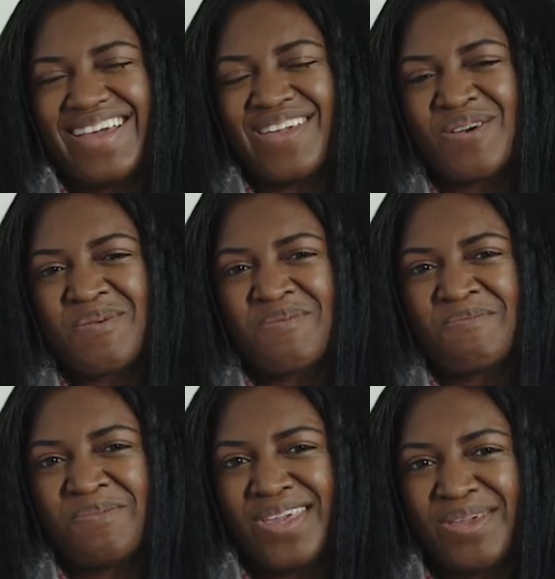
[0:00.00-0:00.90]
I hope
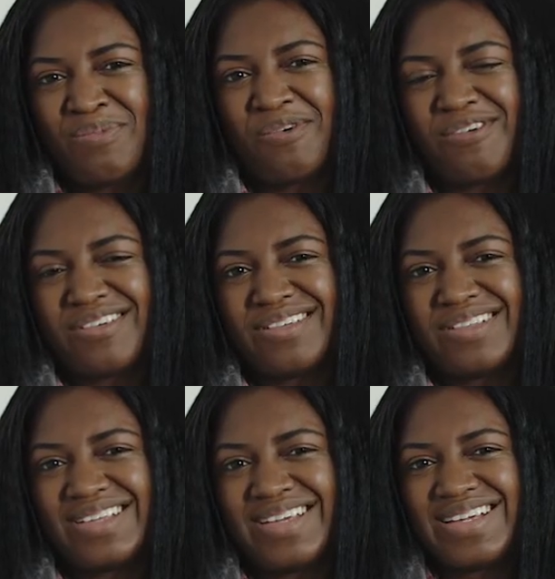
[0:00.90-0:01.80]

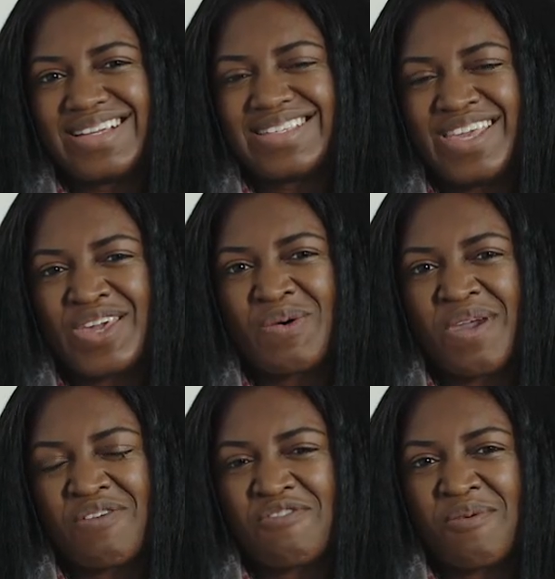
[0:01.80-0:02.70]
people take
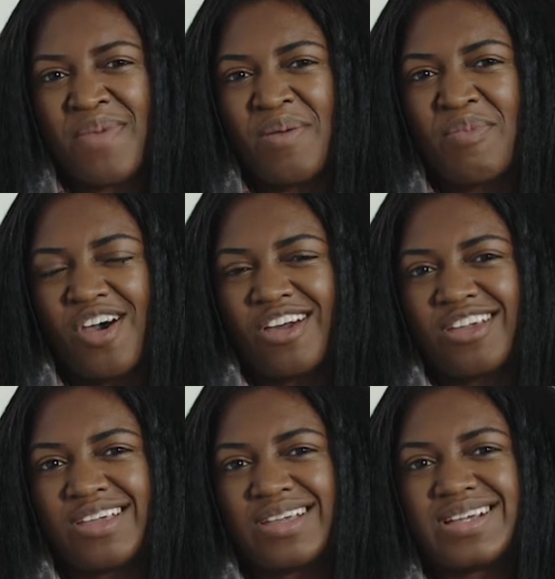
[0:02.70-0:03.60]
away from my
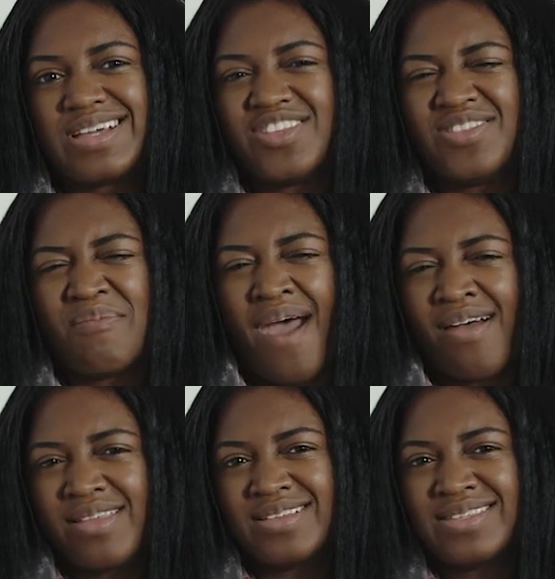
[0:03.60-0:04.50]
book the
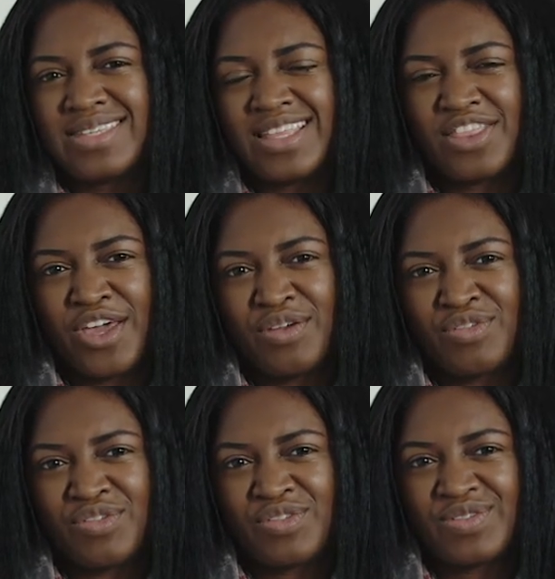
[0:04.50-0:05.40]
balance in
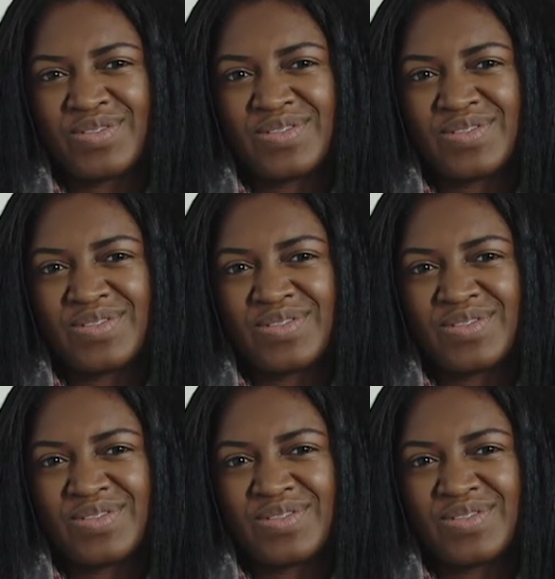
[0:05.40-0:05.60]
life.